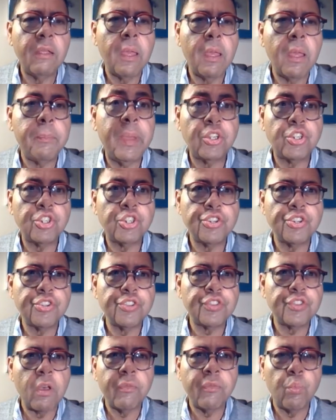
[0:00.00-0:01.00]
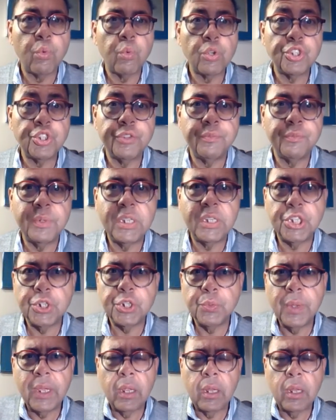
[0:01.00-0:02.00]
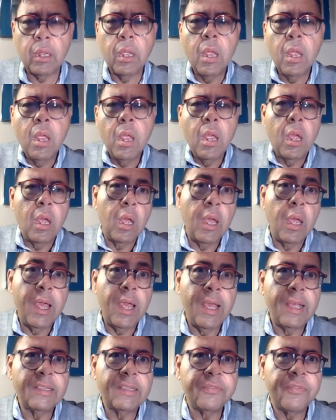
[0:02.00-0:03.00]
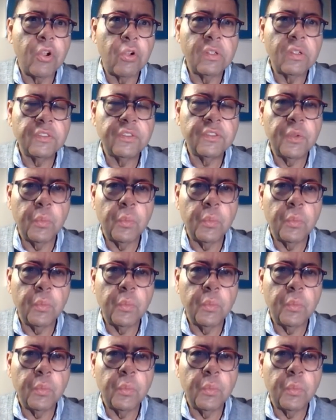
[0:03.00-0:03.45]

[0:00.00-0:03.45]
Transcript: pictures of what you've been doing as far as your